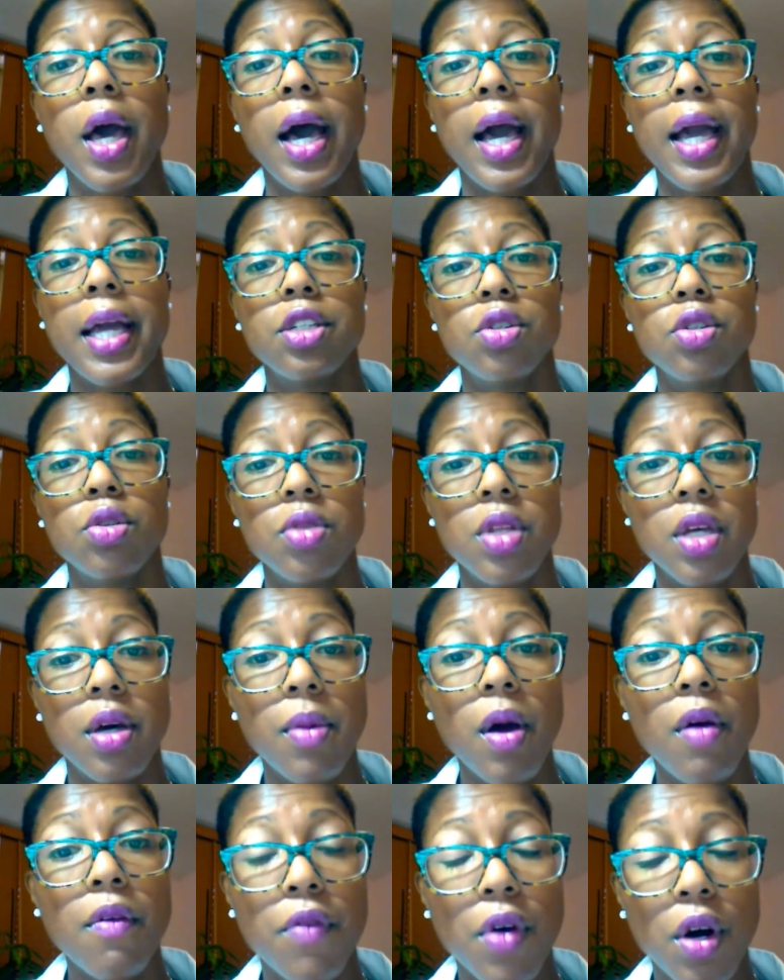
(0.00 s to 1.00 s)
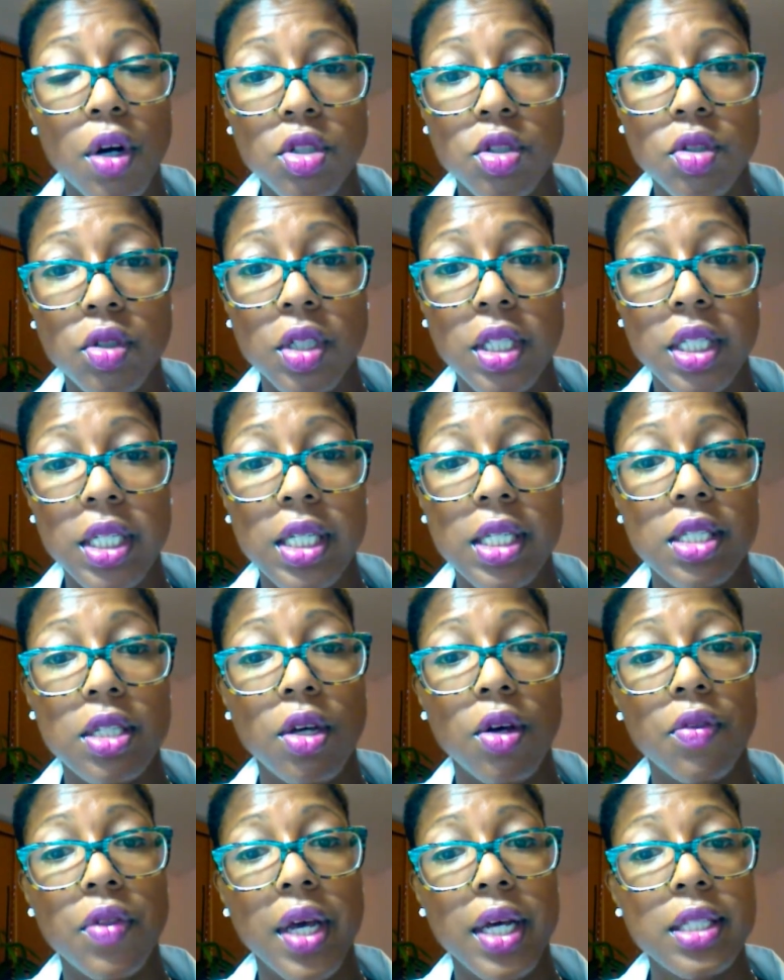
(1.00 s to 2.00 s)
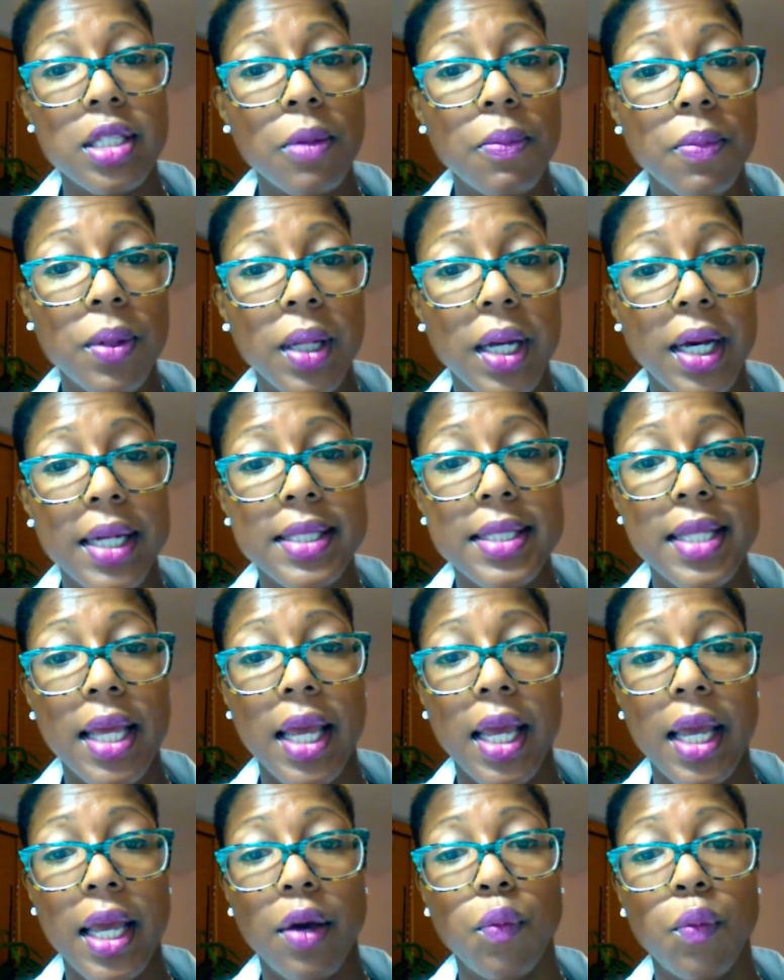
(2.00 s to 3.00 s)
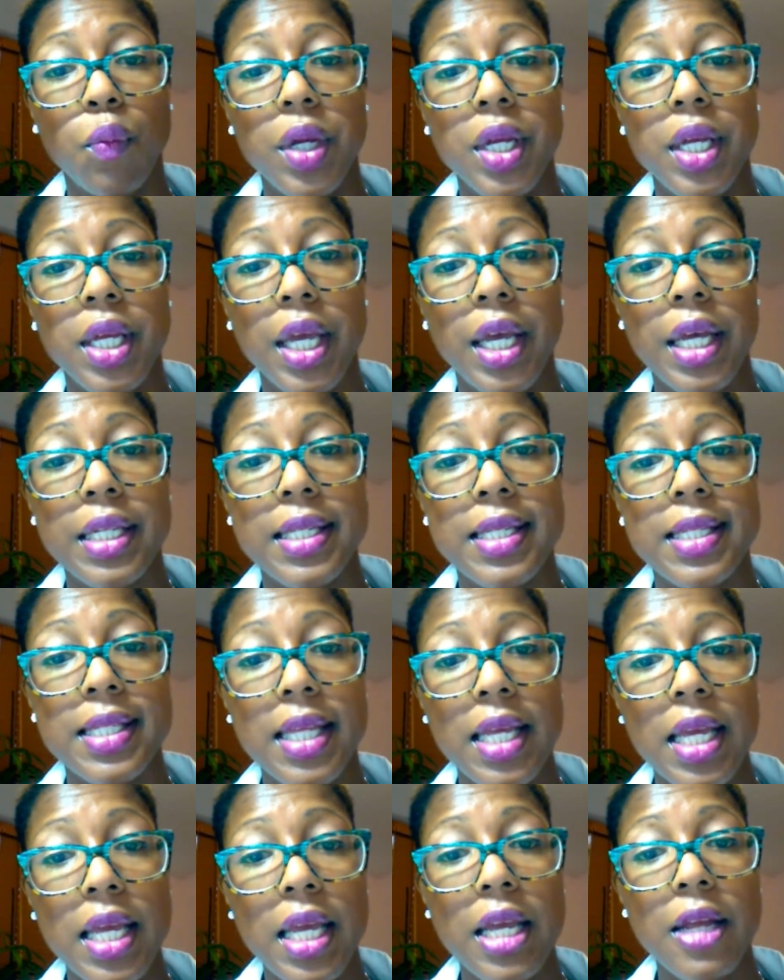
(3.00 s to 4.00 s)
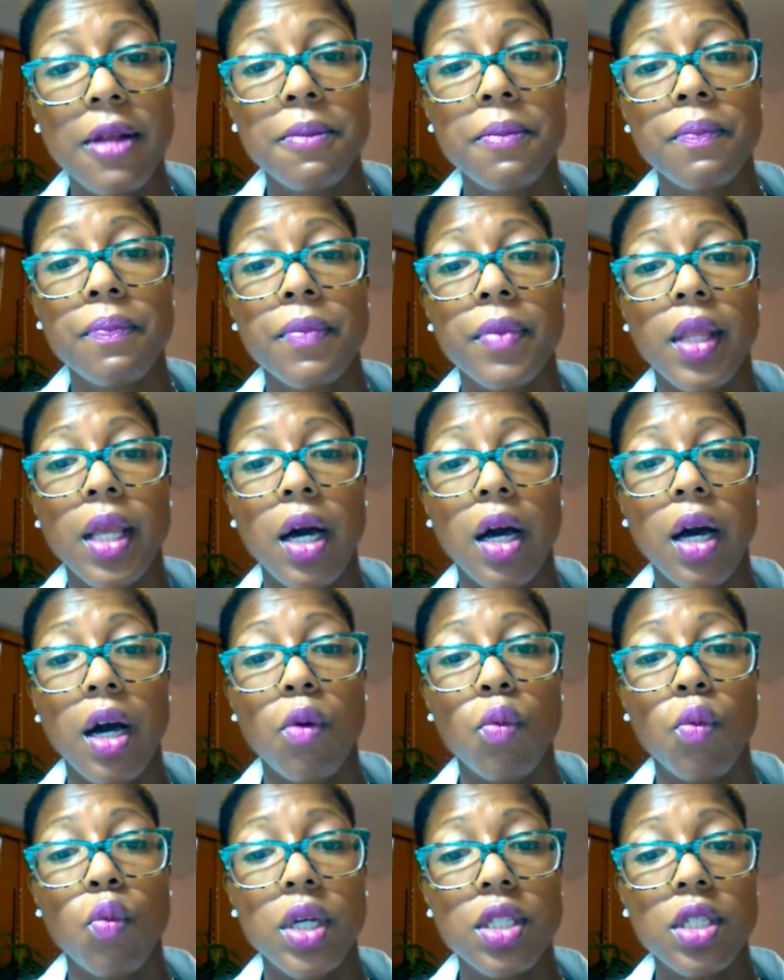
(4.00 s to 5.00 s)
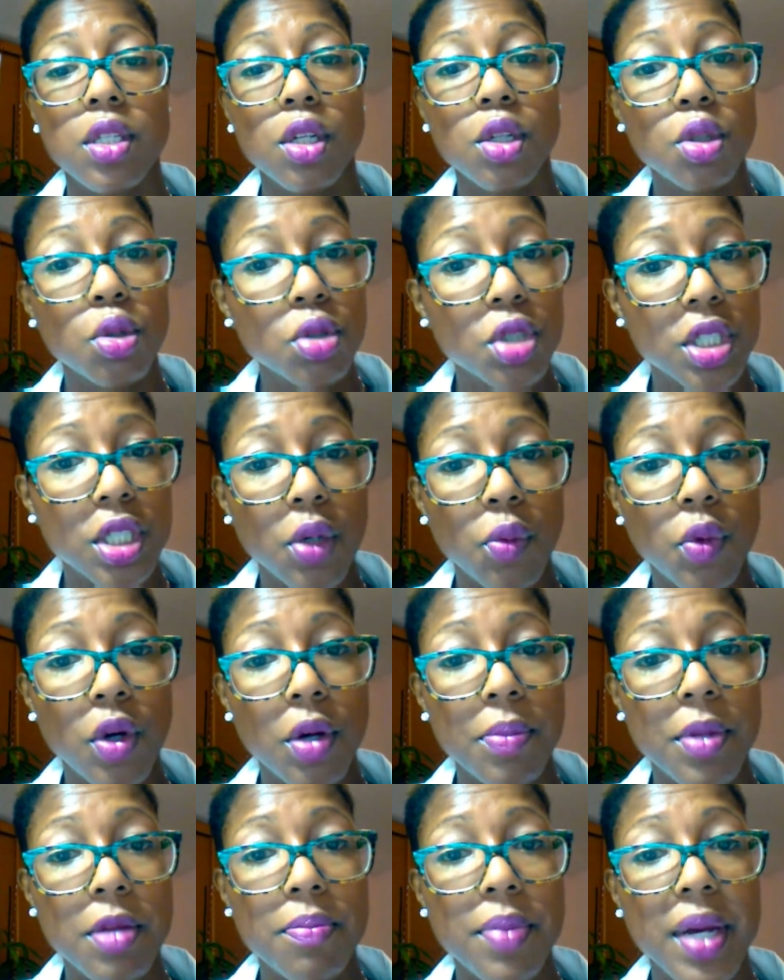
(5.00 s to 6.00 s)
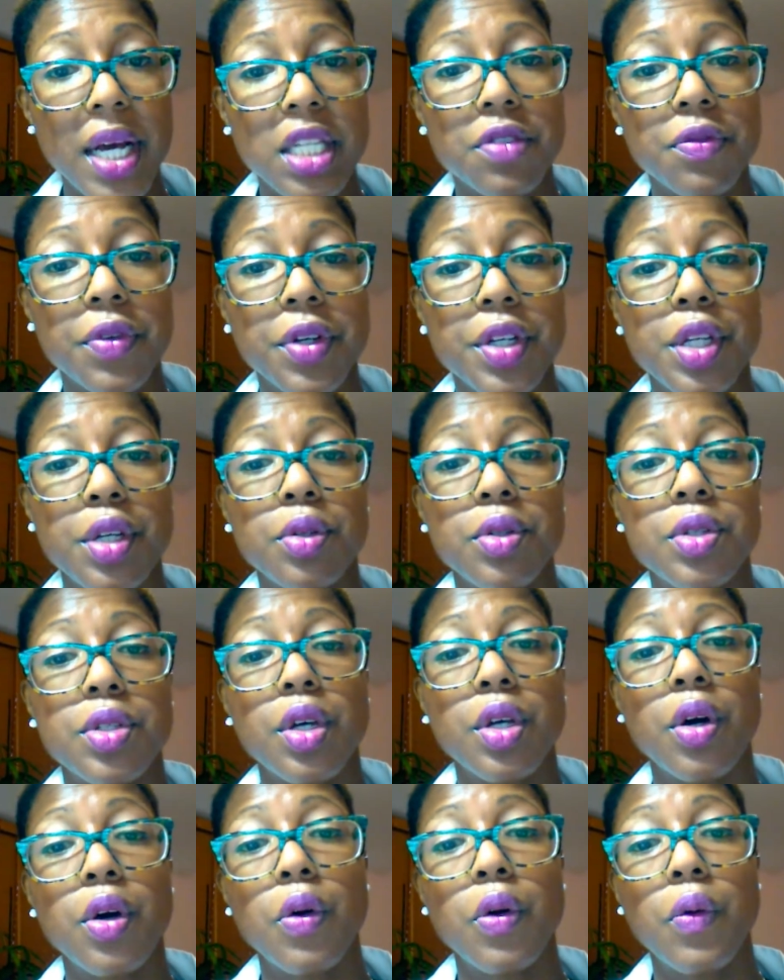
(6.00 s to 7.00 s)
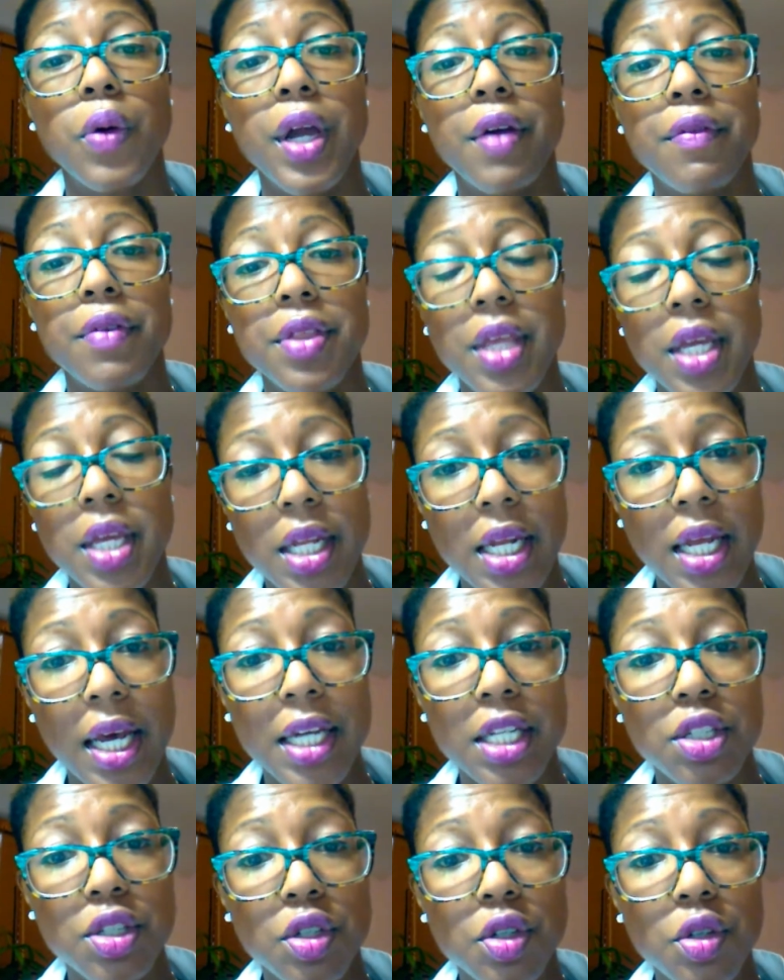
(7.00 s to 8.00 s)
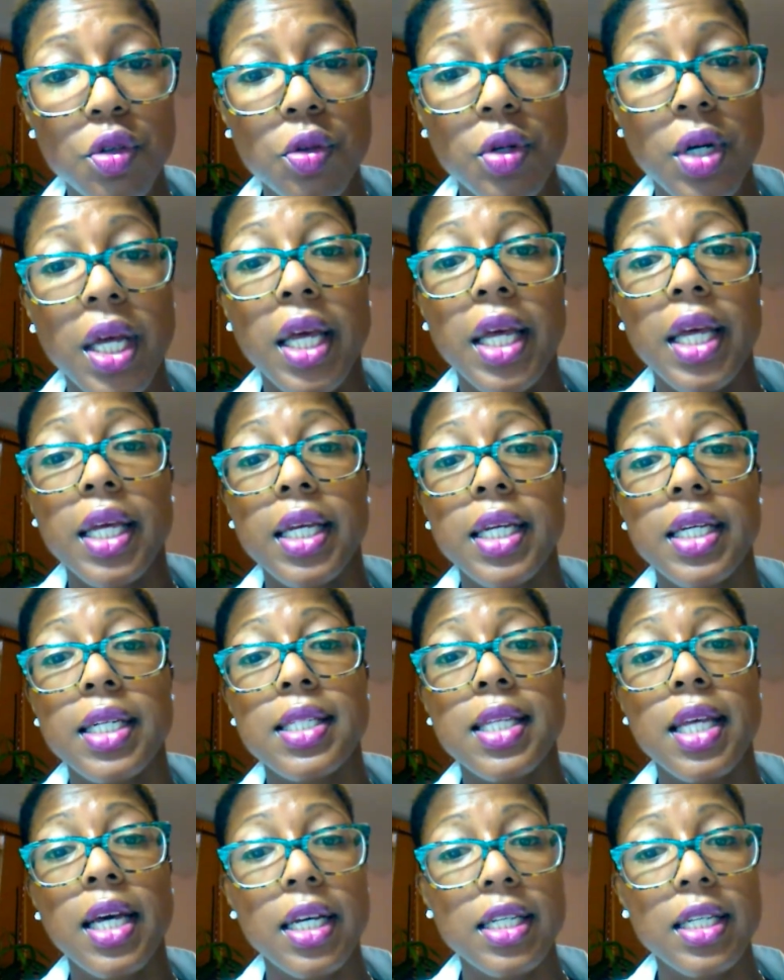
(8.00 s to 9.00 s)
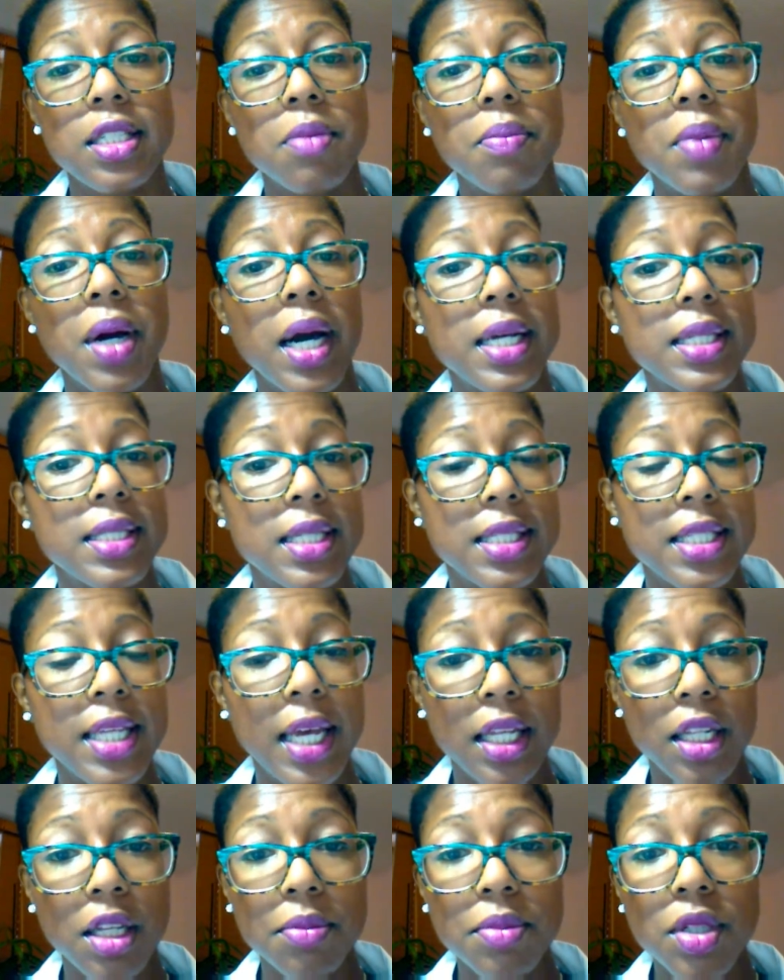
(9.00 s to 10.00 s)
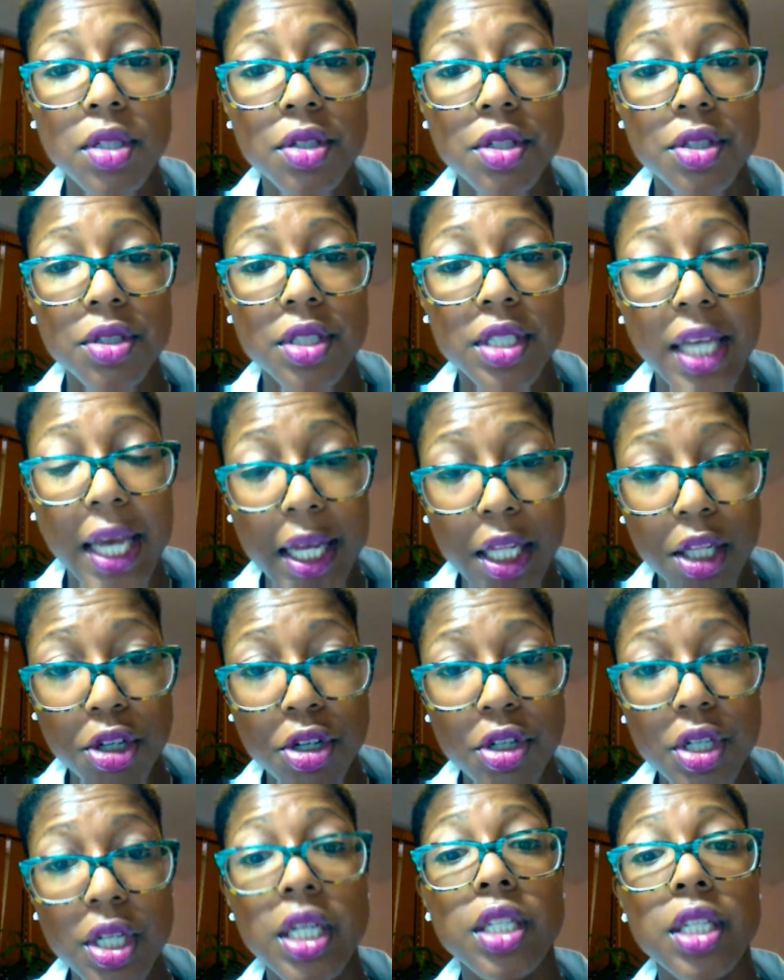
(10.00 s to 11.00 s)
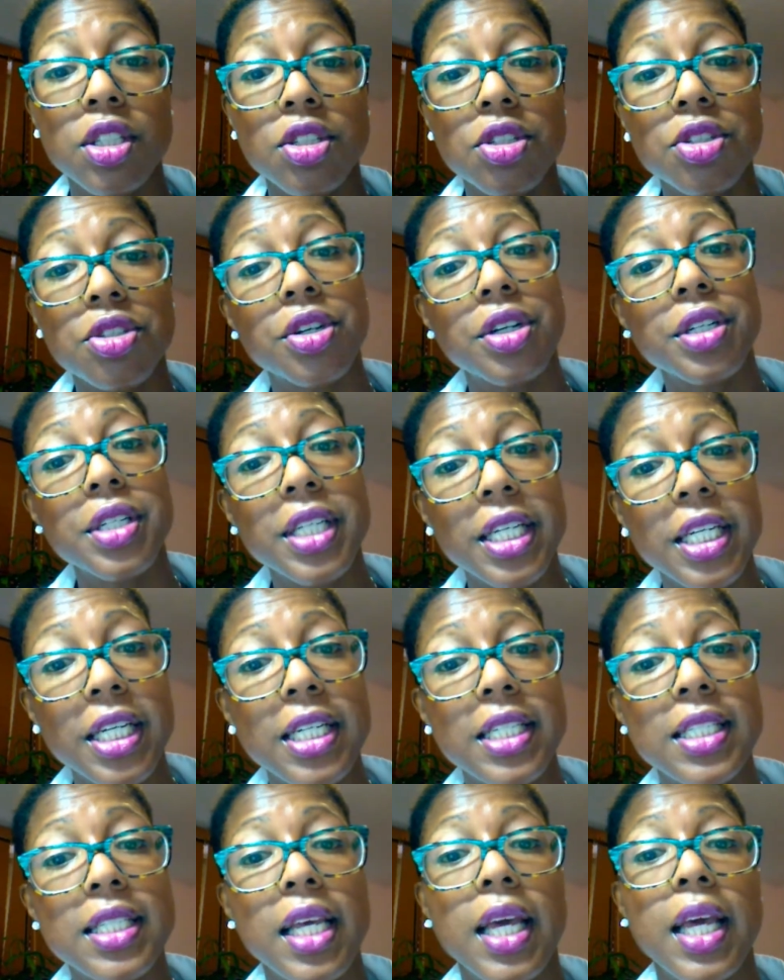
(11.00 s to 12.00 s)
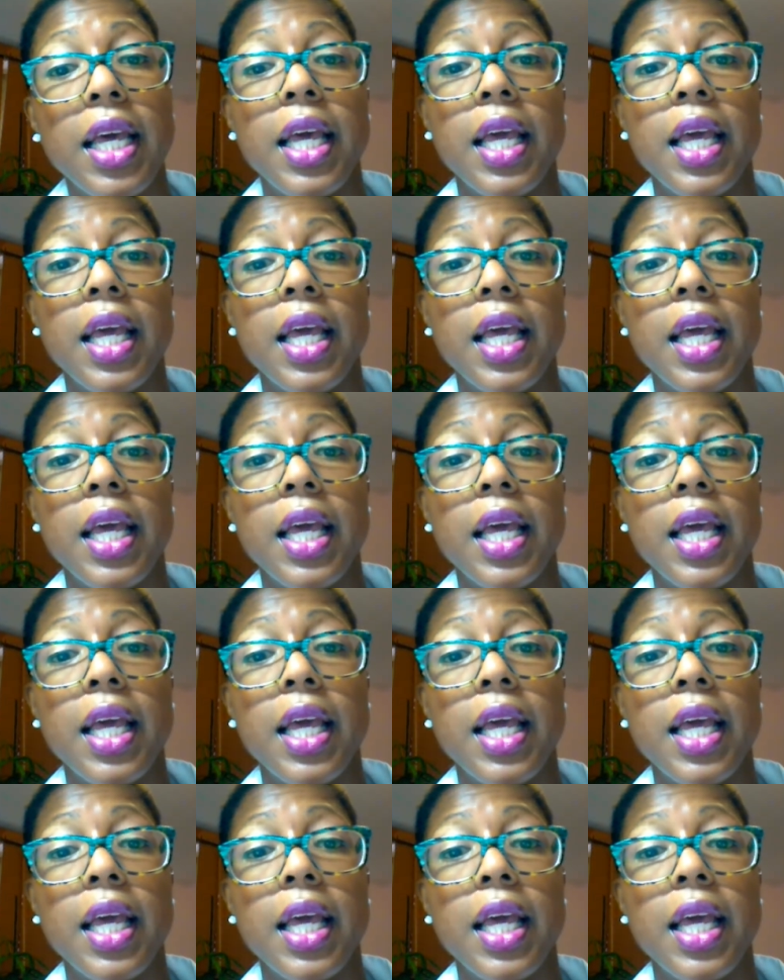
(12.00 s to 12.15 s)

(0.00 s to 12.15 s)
I do them virtually, so that's a plus, and we can see what solution would be best for you. So everything that I do is customized and tailored to your needs.